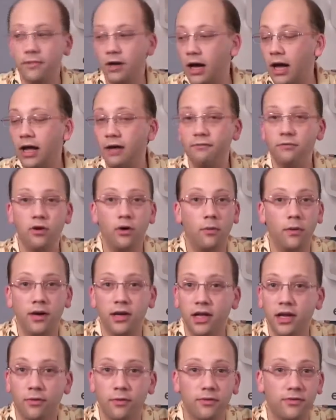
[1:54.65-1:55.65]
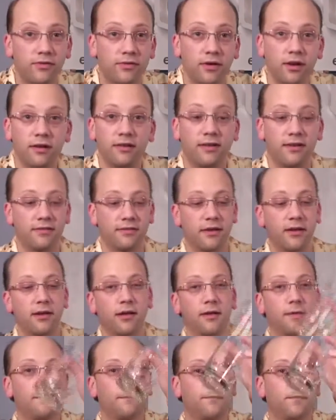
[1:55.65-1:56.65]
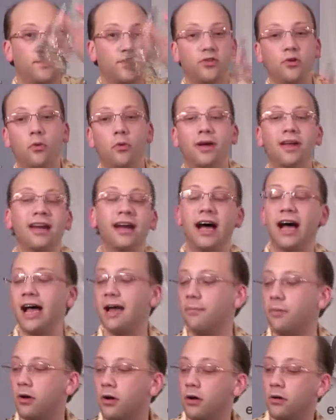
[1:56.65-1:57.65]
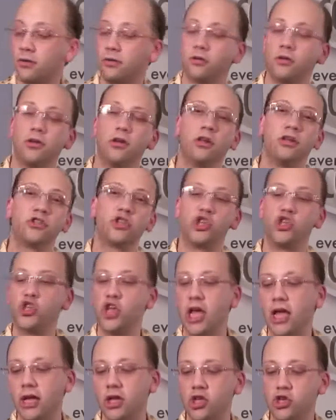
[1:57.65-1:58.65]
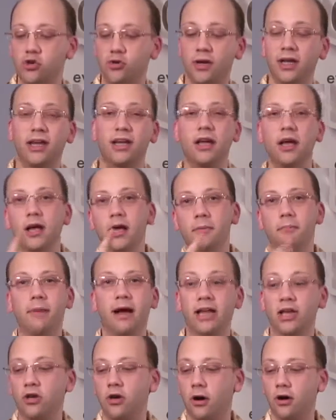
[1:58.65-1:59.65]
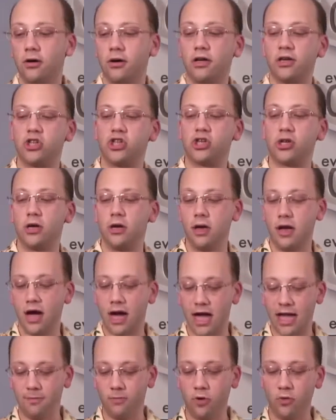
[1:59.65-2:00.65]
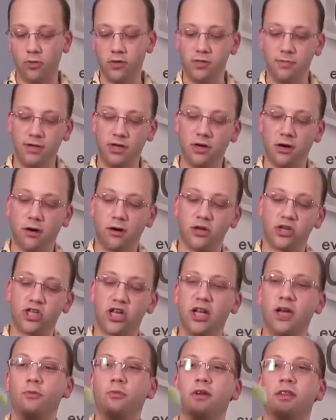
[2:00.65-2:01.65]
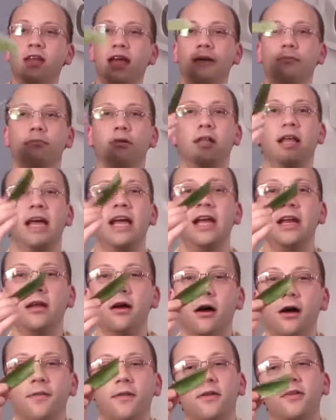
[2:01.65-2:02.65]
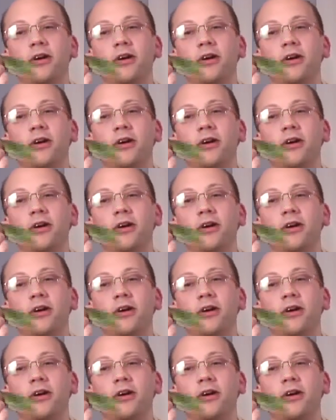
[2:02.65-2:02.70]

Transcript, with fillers: I have no idea what this is gonna taste like. It's going in a highball, shake and drink. My garnish, I am going to be garnishing it with a blade on the